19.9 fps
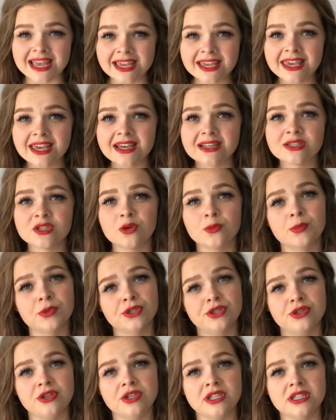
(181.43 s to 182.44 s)
it as an
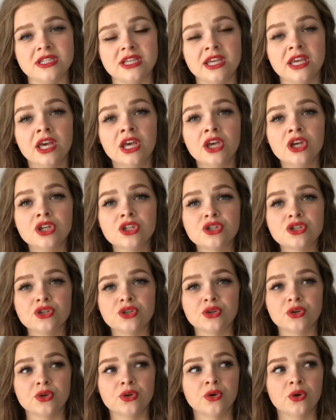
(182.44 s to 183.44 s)
opportunity
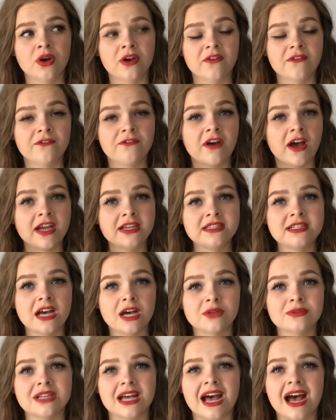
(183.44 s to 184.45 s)
to find
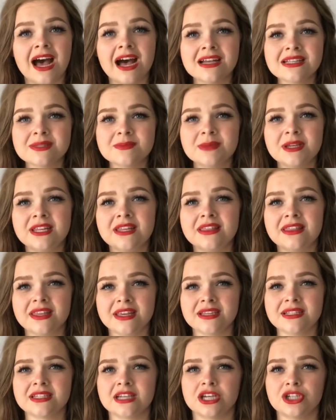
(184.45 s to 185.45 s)
out as many
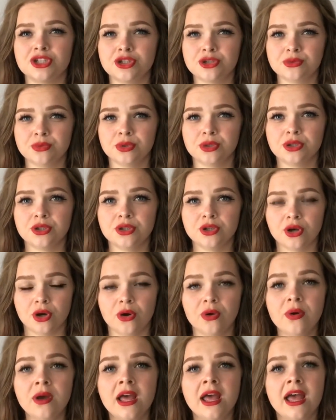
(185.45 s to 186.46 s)
things as you want to
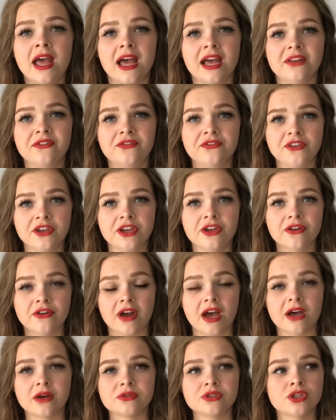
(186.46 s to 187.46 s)
know and figure
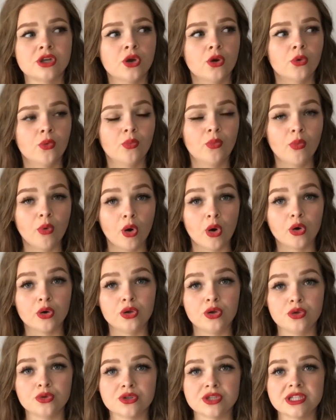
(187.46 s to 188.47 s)
out what
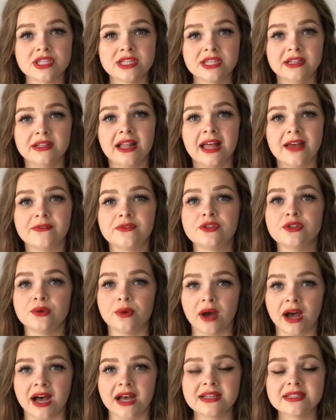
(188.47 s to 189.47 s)
you still have to
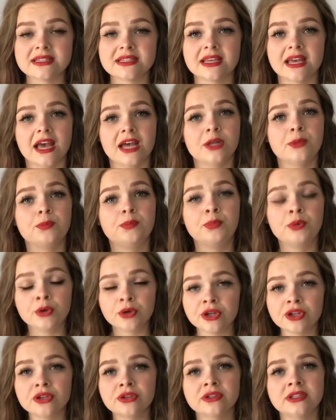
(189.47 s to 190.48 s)
ask and put
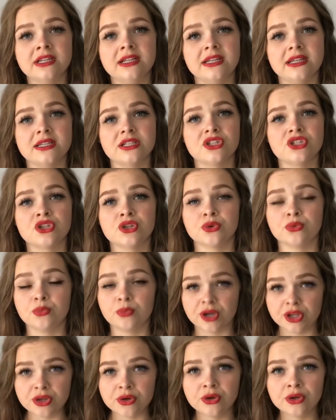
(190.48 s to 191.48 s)
it on the list, so
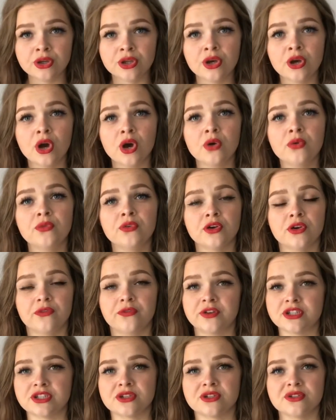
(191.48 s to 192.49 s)
when you're going to go for your
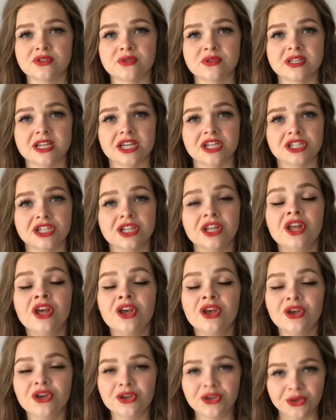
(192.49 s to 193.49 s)
first consultation,
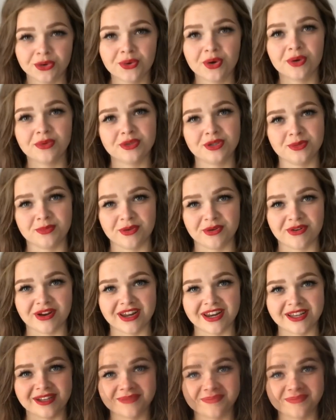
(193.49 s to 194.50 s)
you're going to be
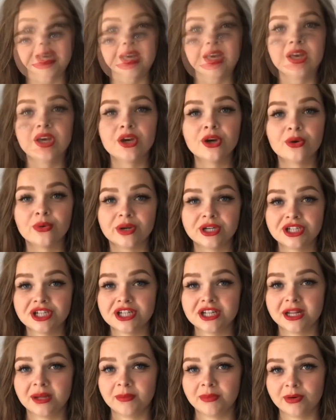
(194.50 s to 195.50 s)
ready.
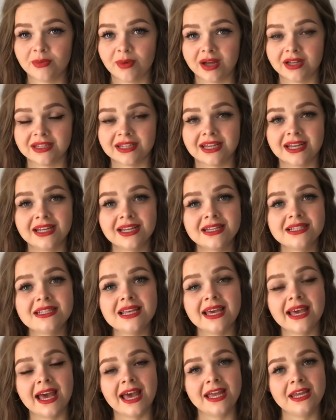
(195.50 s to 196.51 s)
Question number 1, can I
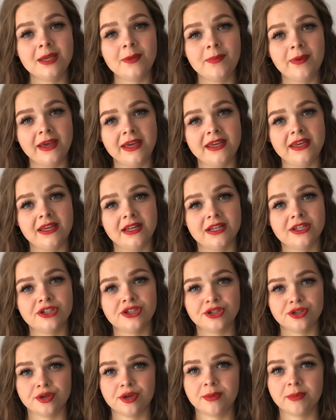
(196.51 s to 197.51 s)
take any painkillers
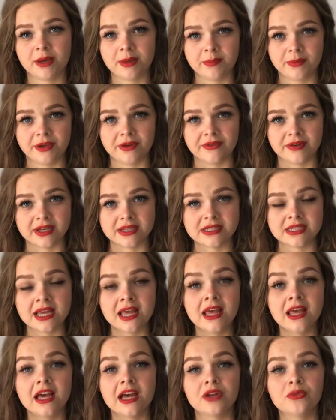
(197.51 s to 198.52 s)
during my period?
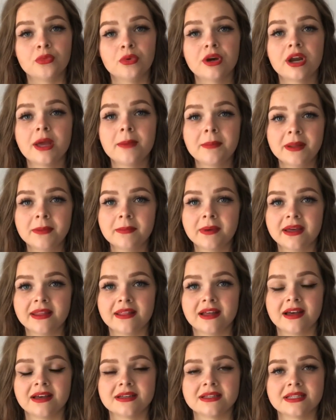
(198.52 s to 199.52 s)
And what I meant by
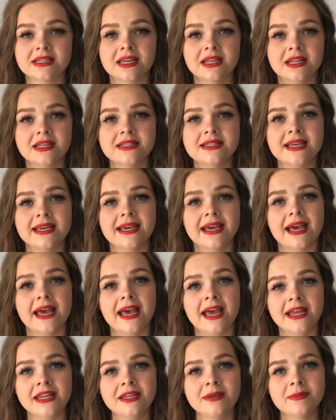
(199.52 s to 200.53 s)
that is, can I take
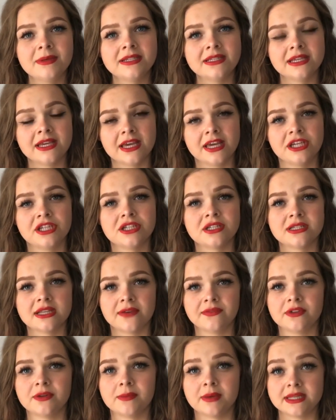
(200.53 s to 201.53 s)
any medications
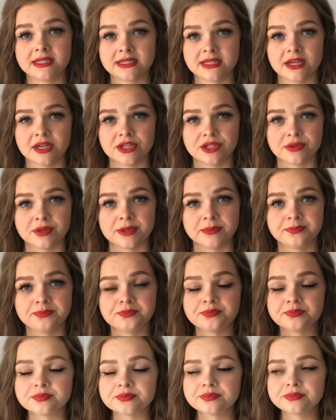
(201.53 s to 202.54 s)
after my surgery?
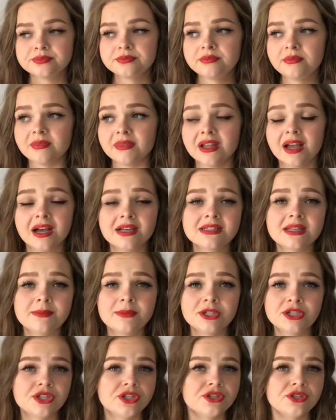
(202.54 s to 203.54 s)
As I
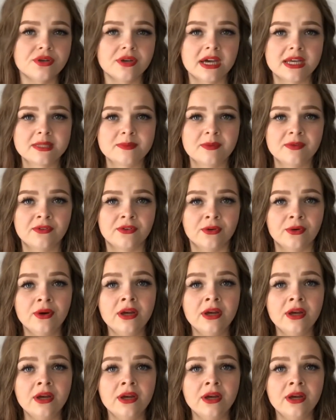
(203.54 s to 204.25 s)
mentioned to you guys before,